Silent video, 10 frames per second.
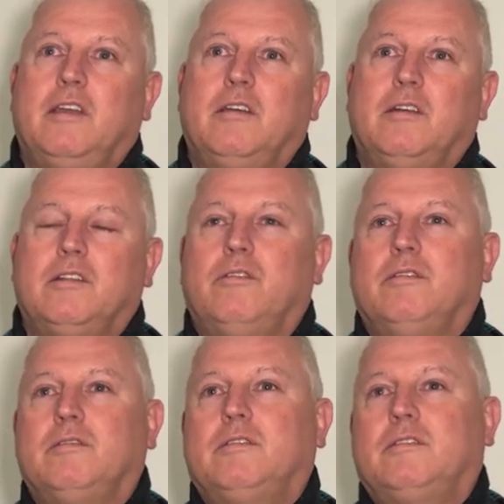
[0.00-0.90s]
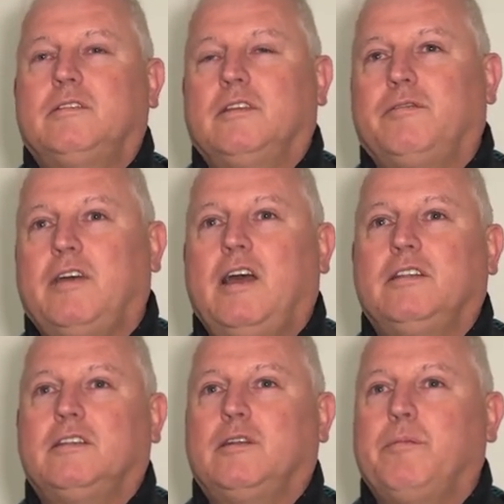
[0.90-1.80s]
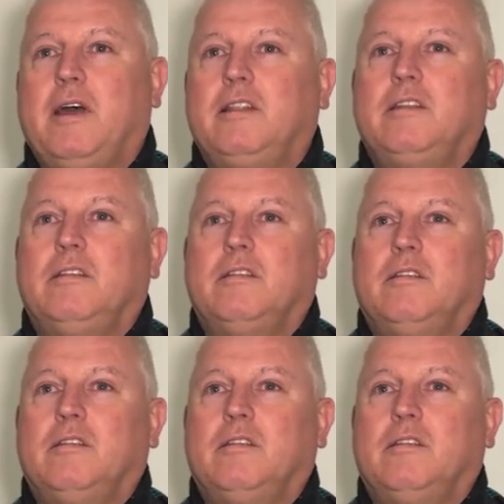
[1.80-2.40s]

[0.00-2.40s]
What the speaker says: oh, the fans are demanding.